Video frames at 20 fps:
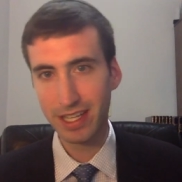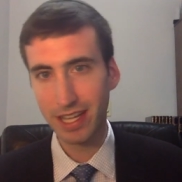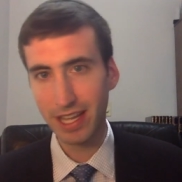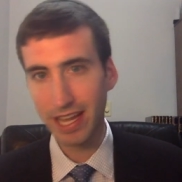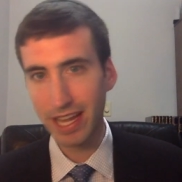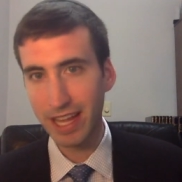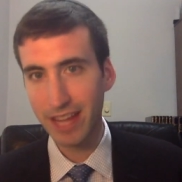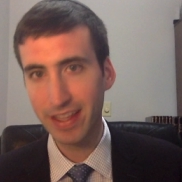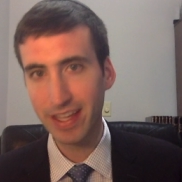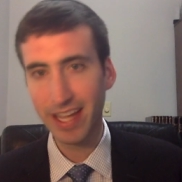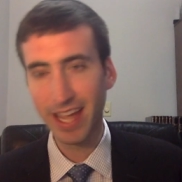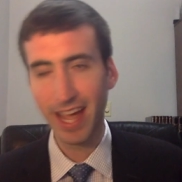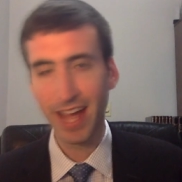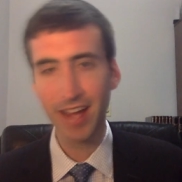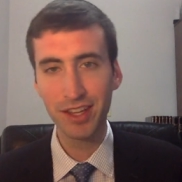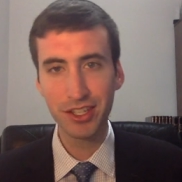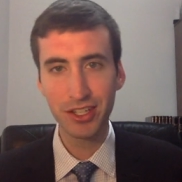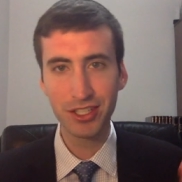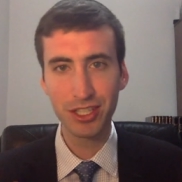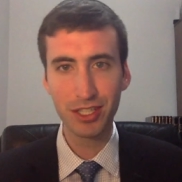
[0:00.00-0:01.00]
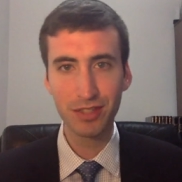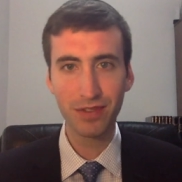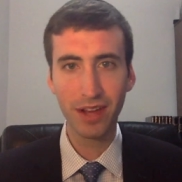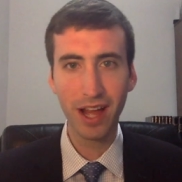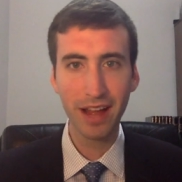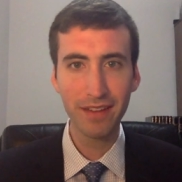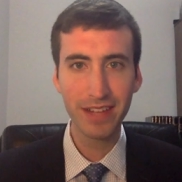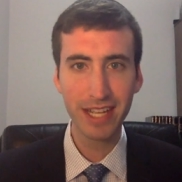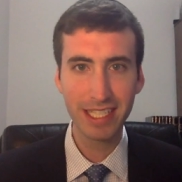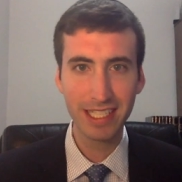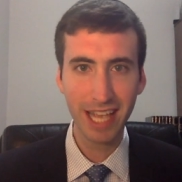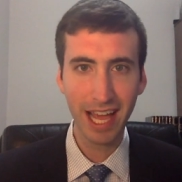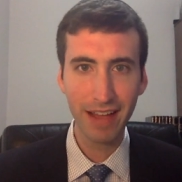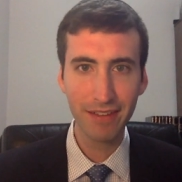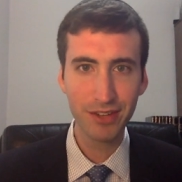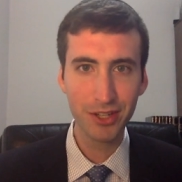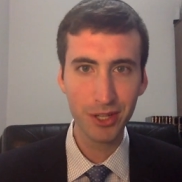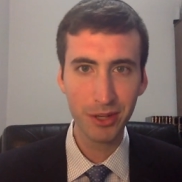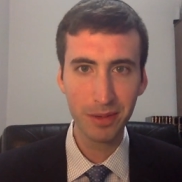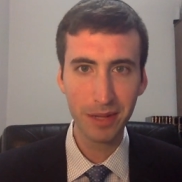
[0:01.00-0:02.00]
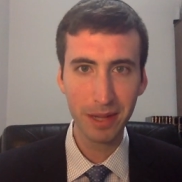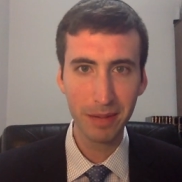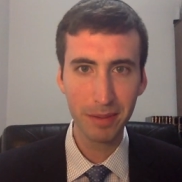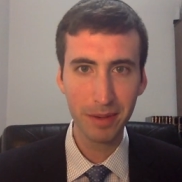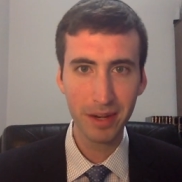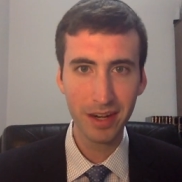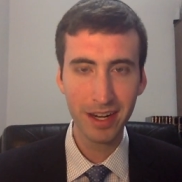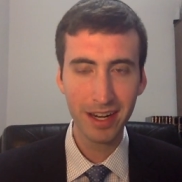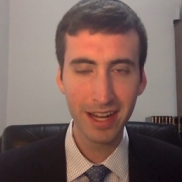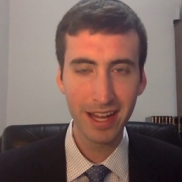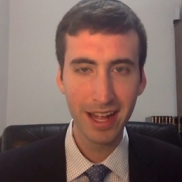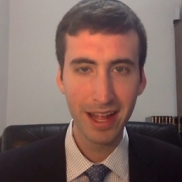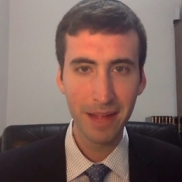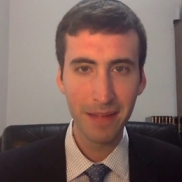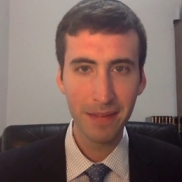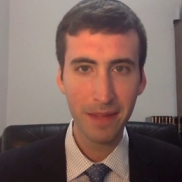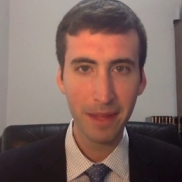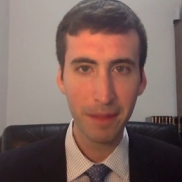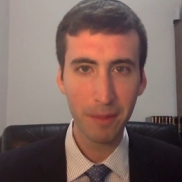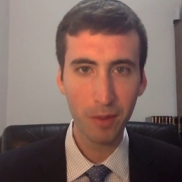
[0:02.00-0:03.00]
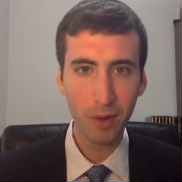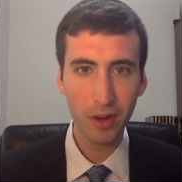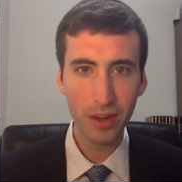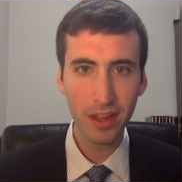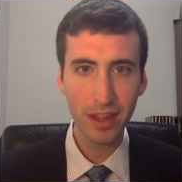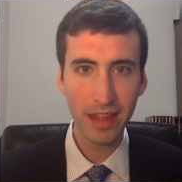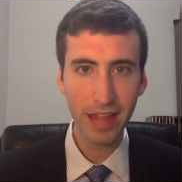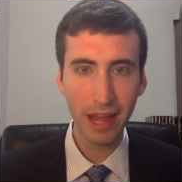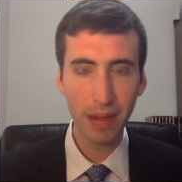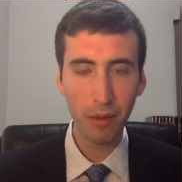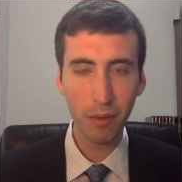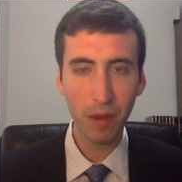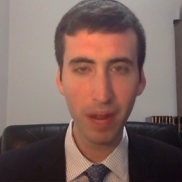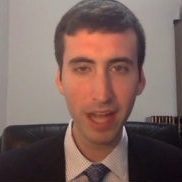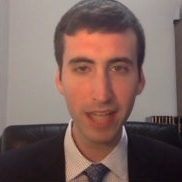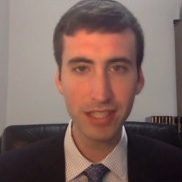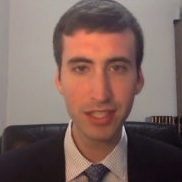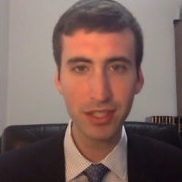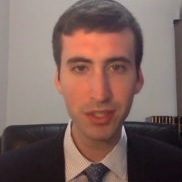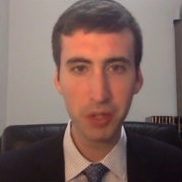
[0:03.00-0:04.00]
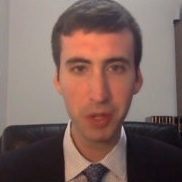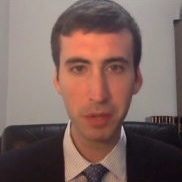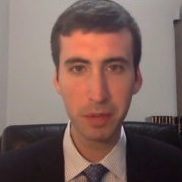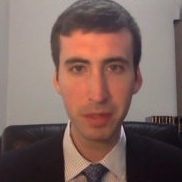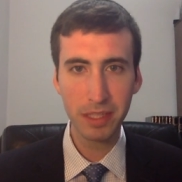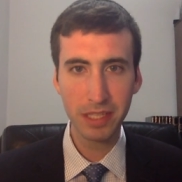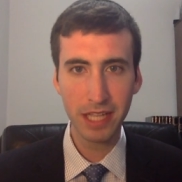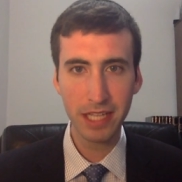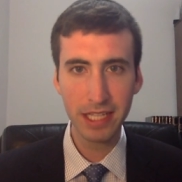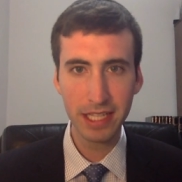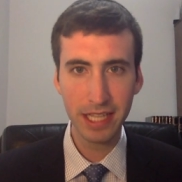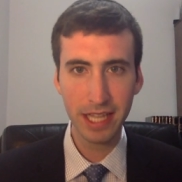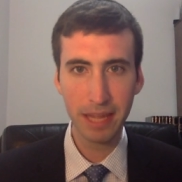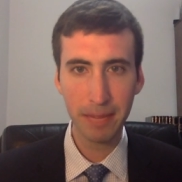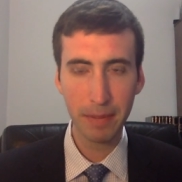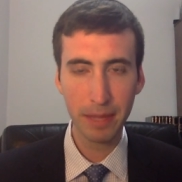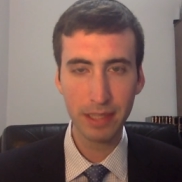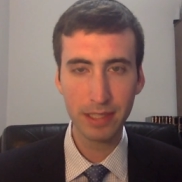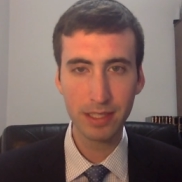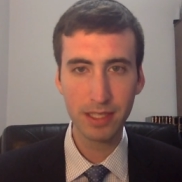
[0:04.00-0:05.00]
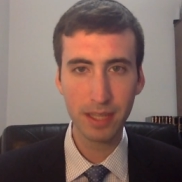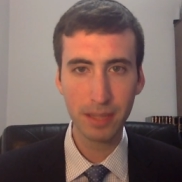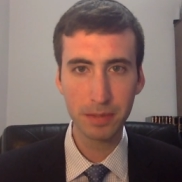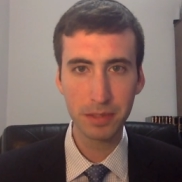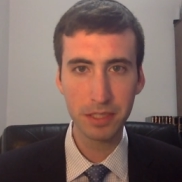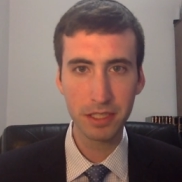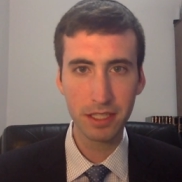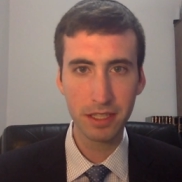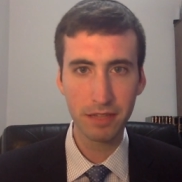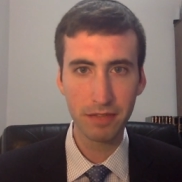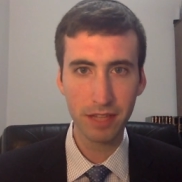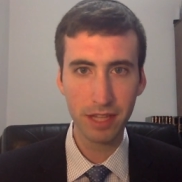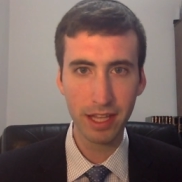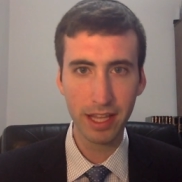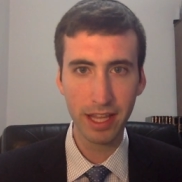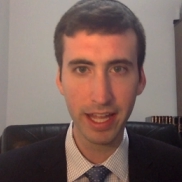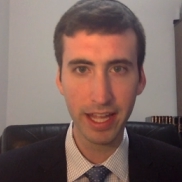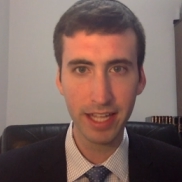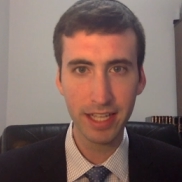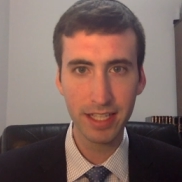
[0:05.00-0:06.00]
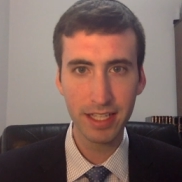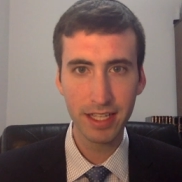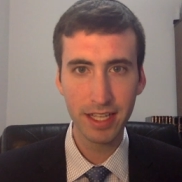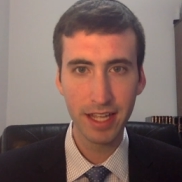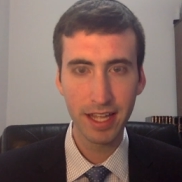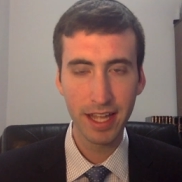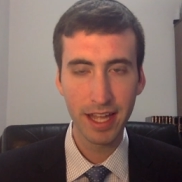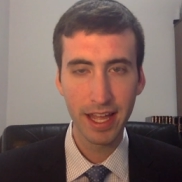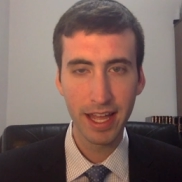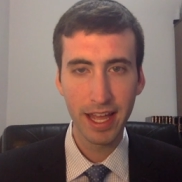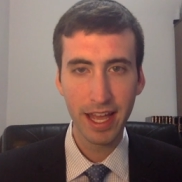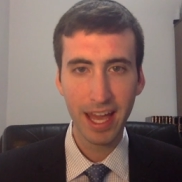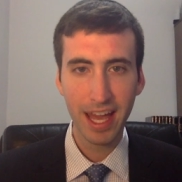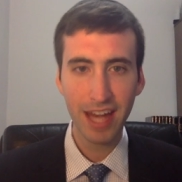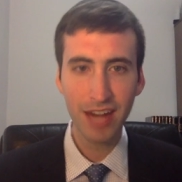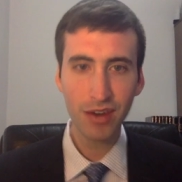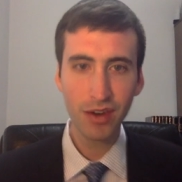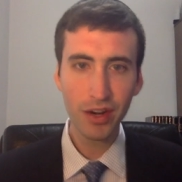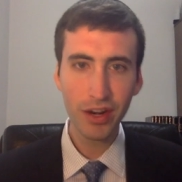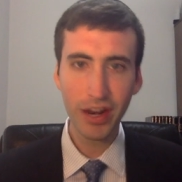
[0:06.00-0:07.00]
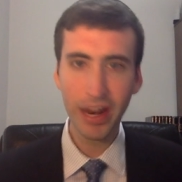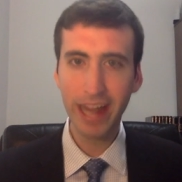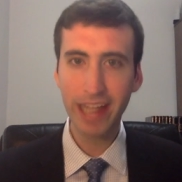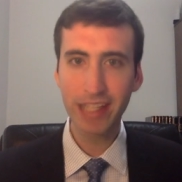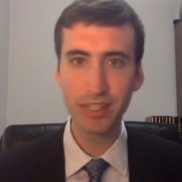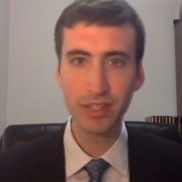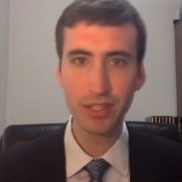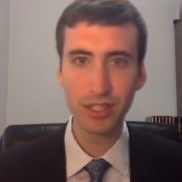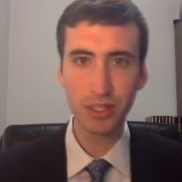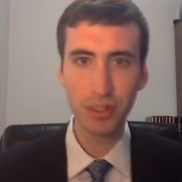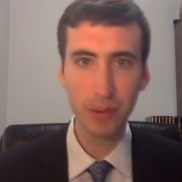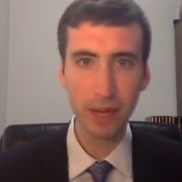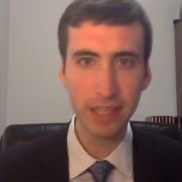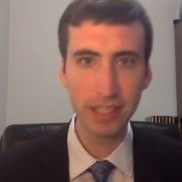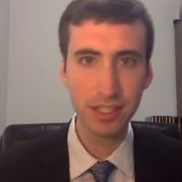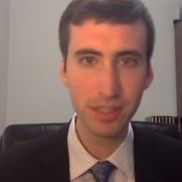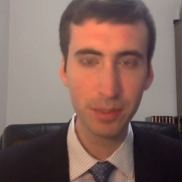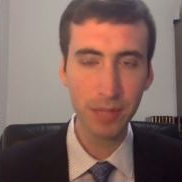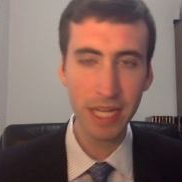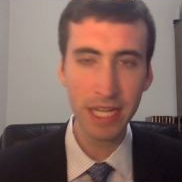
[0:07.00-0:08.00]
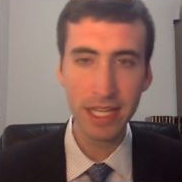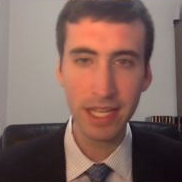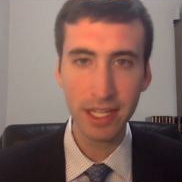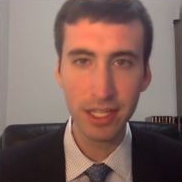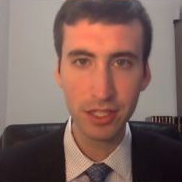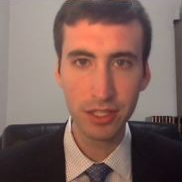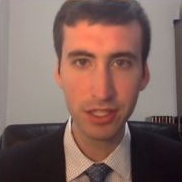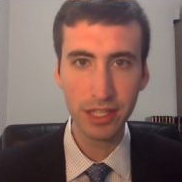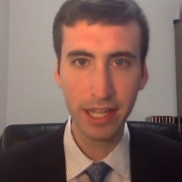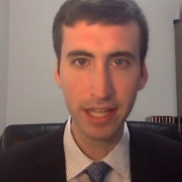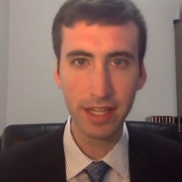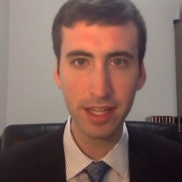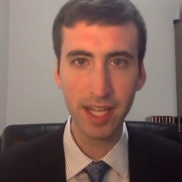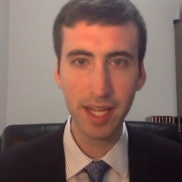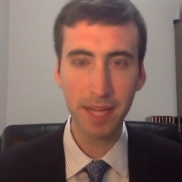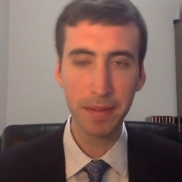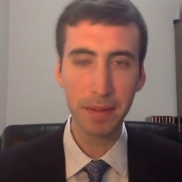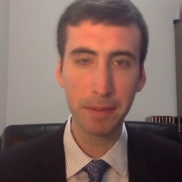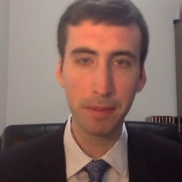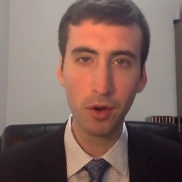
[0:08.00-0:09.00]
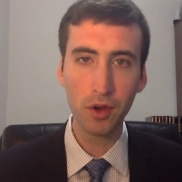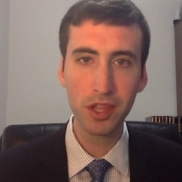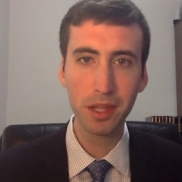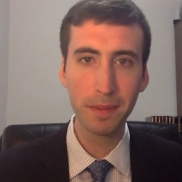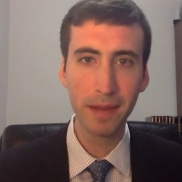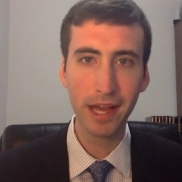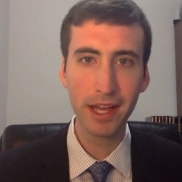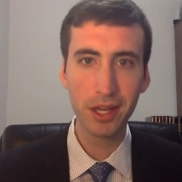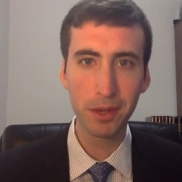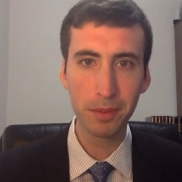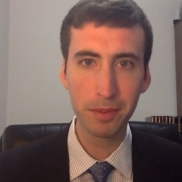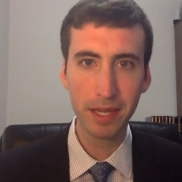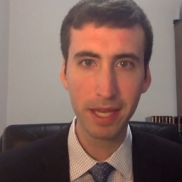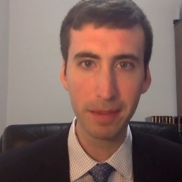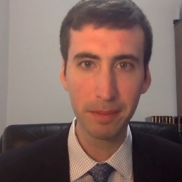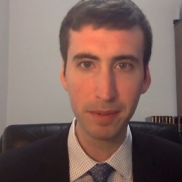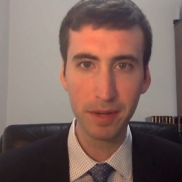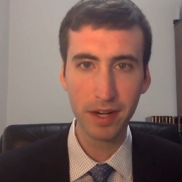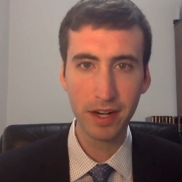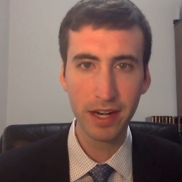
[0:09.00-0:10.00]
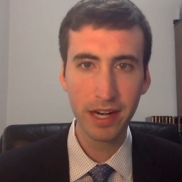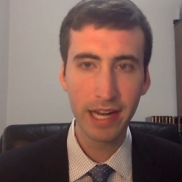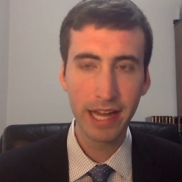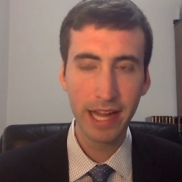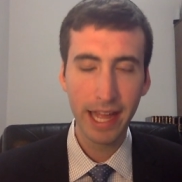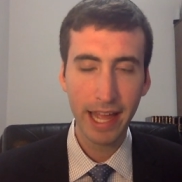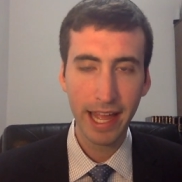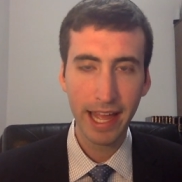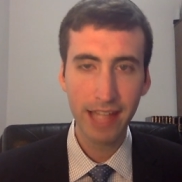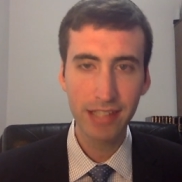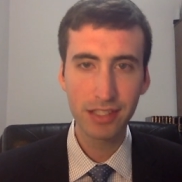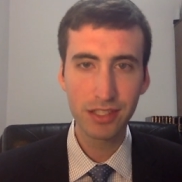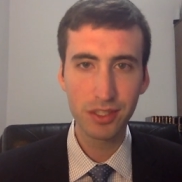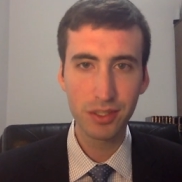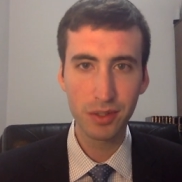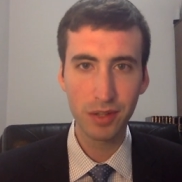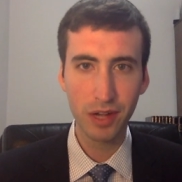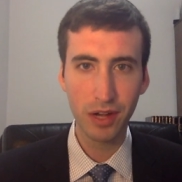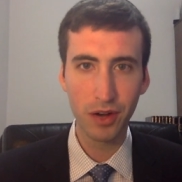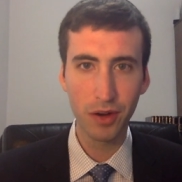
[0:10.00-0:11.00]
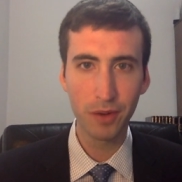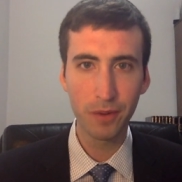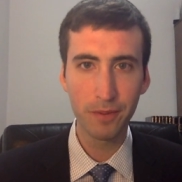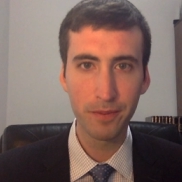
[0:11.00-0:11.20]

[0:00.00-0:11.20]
in the calendar just five days after Yom Kippur? And more than that, why is the Torah presenting them as substantively linked? And in order to answer this question, we need to understand a little bit both about Yom Kippur and Sukkot.